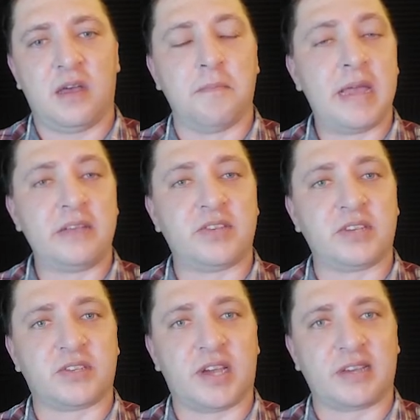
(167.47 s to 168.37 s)

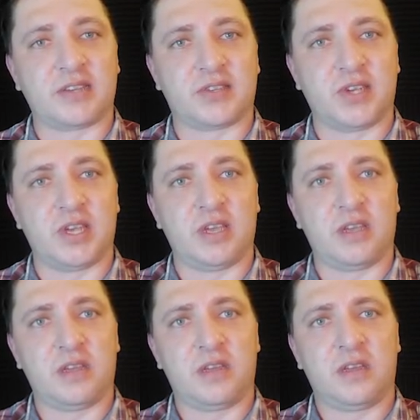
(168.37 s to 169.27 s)
amazing sight to see
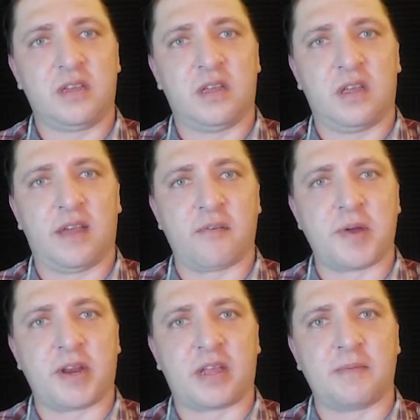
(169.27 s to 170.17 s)

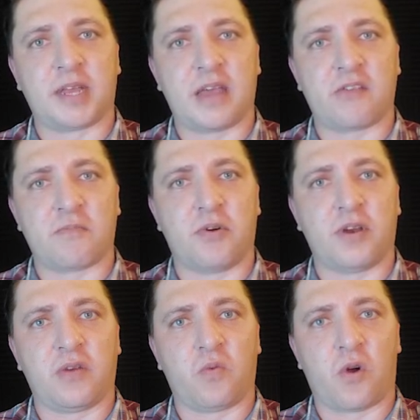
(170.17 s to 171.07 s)
everybody coming together and
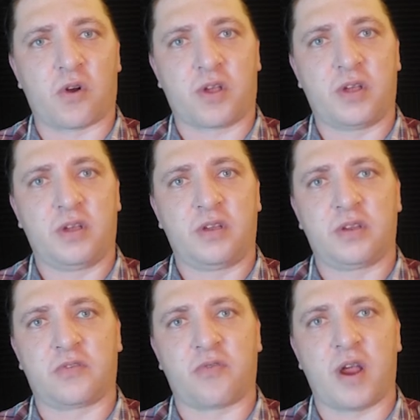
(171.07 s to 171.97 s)
putting in work
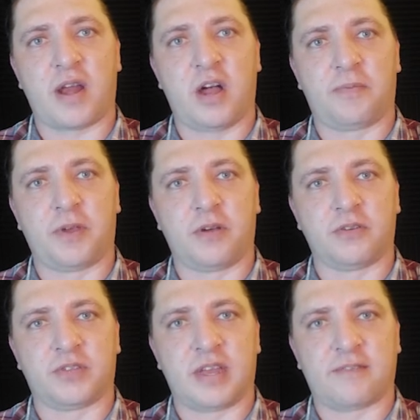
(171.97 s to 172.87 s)
to try and help
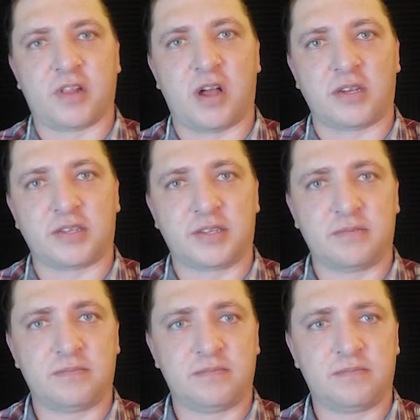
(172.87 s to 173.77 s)
those that have lost. This is